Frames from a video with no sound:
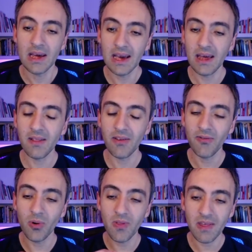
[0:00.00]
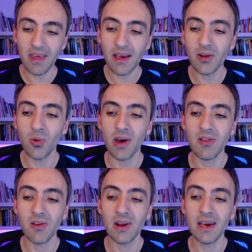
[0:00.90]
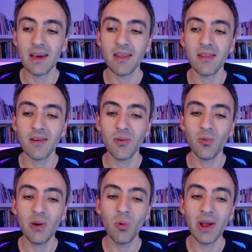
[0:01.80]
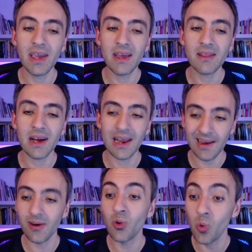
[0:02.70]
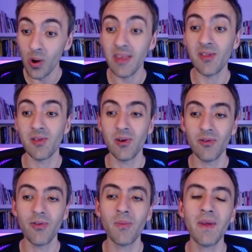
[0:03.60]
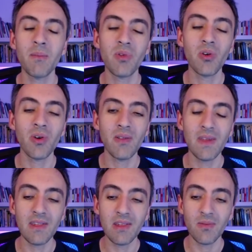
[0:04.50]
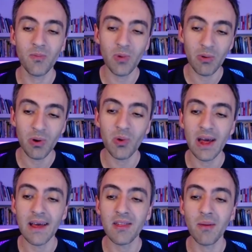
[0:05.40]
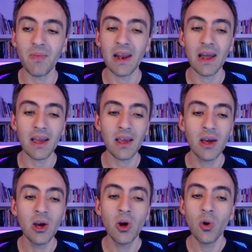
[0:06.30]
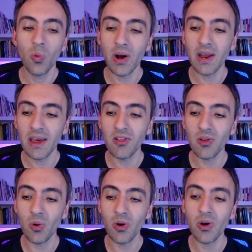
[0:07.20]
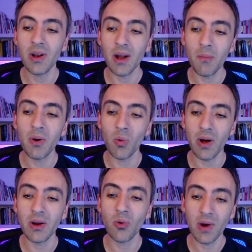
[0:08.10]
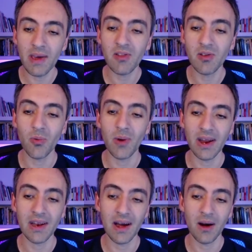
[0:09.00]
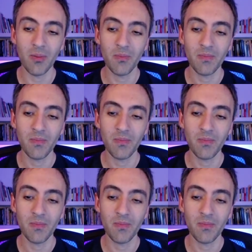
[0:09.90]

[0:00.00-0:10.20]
And for the second question is we want to get a clear question from them. So this is where we would ask something like, what is your number one question right now,